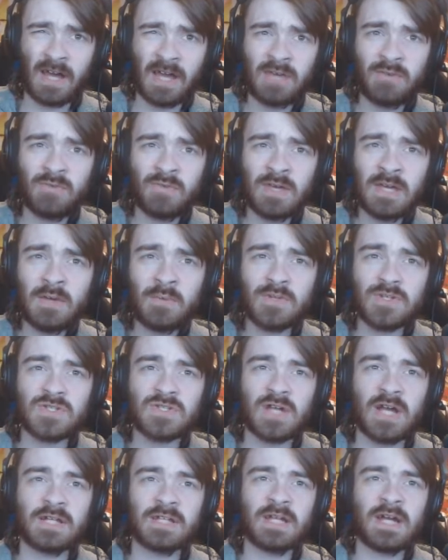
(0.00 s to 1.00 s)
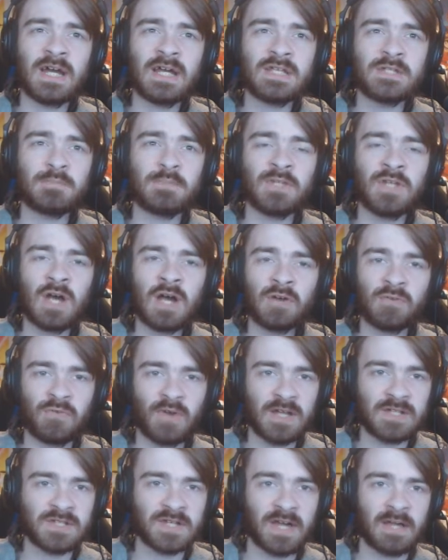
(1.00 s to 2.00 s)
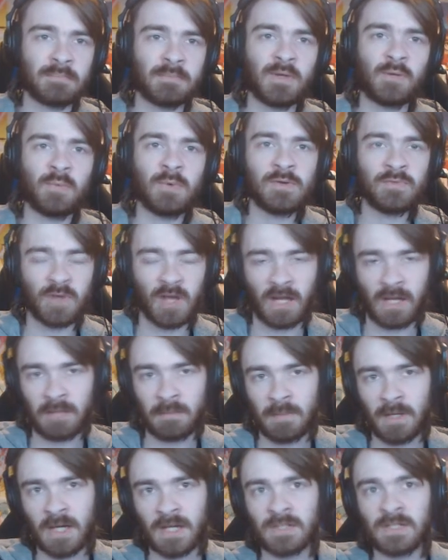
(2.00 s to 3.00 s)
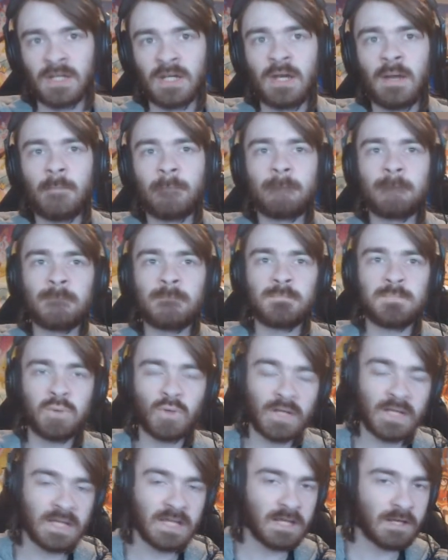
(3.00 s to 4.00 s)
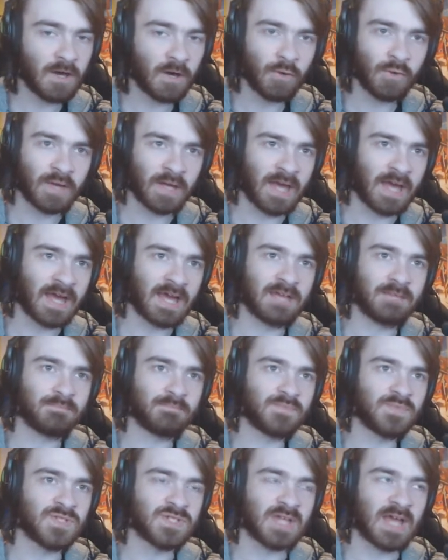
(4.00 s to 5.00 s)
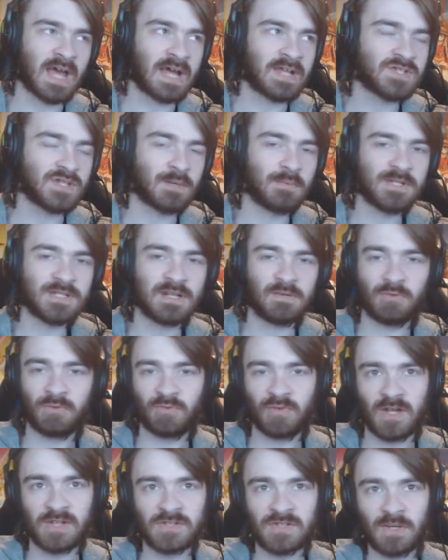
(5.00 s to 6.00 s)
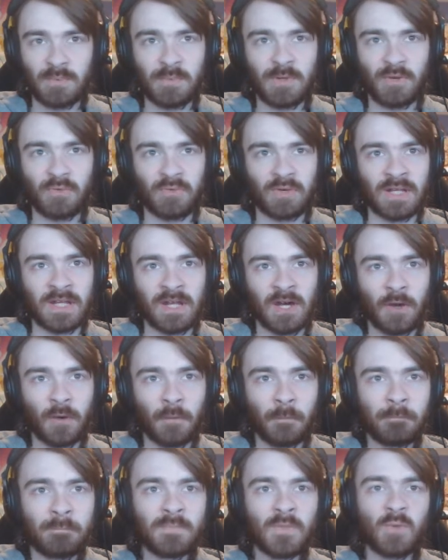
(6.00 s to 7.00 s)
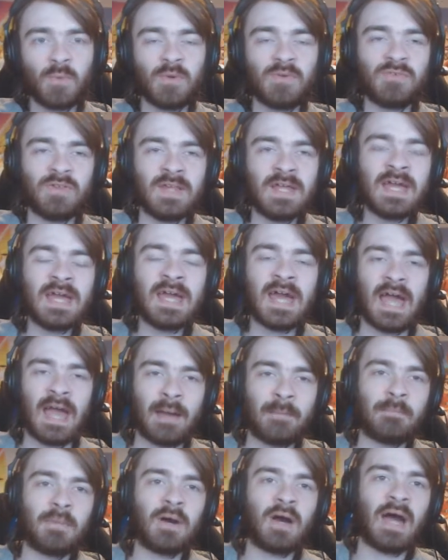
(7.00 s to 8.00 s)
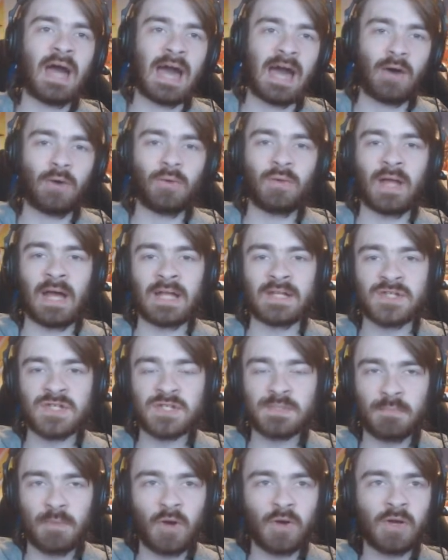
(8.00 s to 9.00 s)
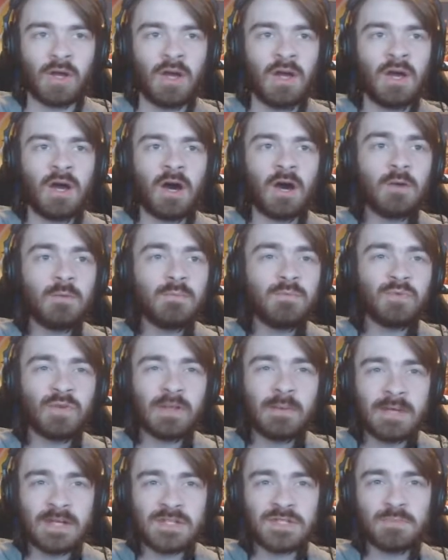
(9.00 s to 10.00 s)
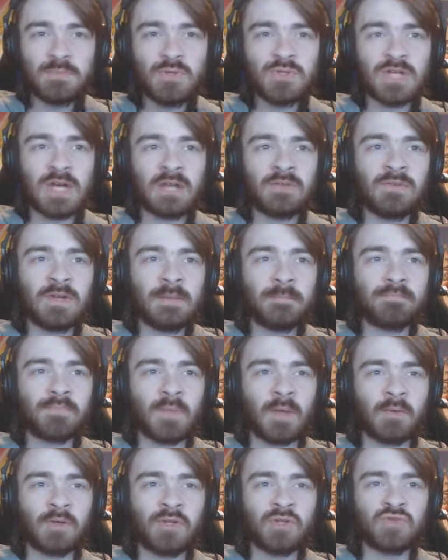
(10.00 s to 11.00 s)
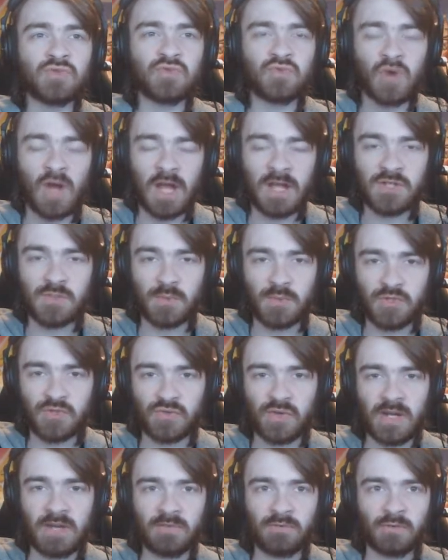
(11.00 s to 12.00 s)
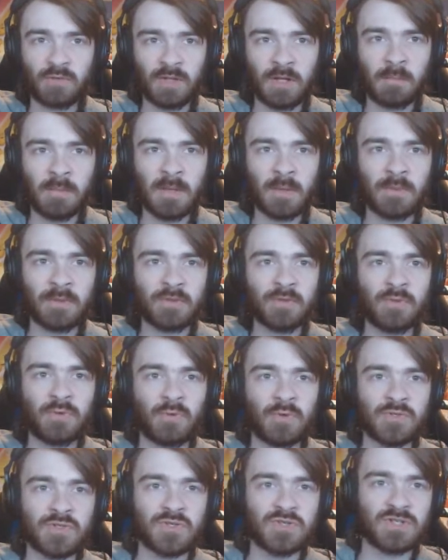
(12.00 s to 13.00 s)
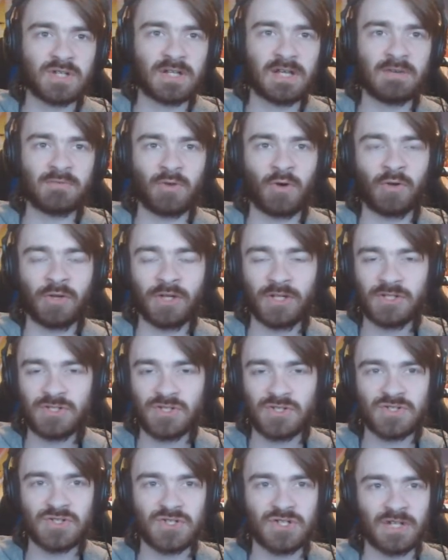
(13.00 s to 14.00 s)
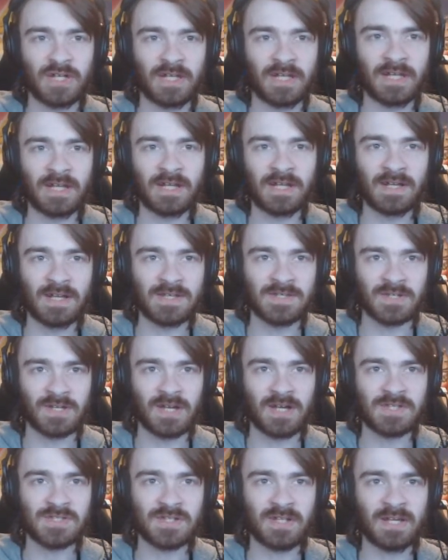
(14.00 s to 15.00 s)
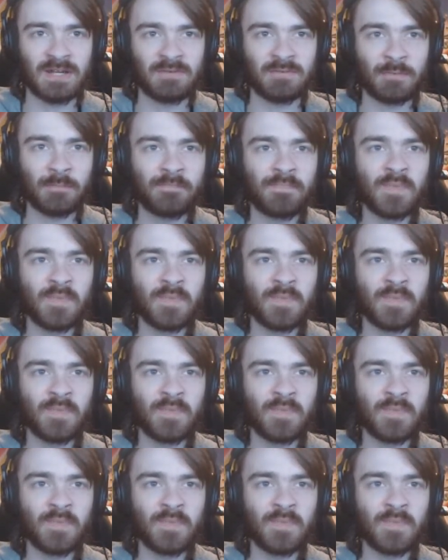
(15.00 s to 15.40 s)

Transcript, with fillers: IV, which is kind of nice, but Dark Fire typing with Early Bird. Pretty okay stats, I mean it's level 13, we don't really know. With Leer, Ember, Howl, and Smog, hopefully we get some use out of it. I'm going to try and switch train it for a little bit, we do also still have Oddish just chilling as a cut slave